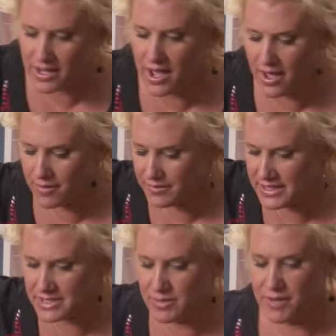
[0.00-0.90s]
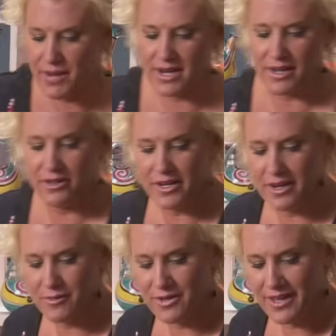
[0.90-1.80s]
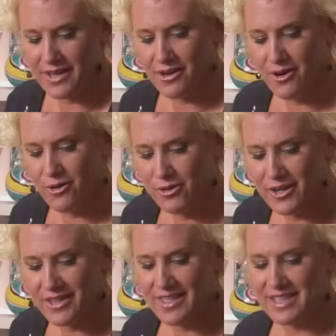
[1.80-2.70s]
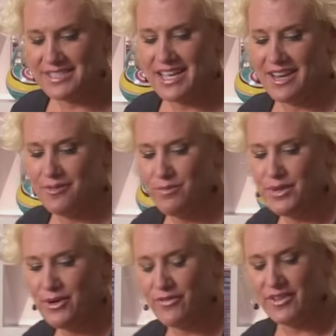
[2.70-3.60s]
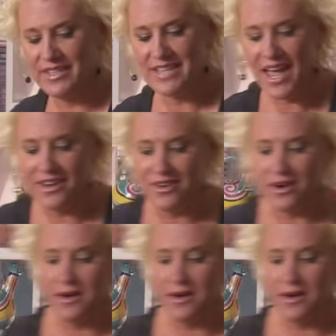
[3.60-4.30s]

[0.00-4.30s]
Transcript: uh, meat to my pan. I look at it and we're like, oh, look at that's getting beautifully tender.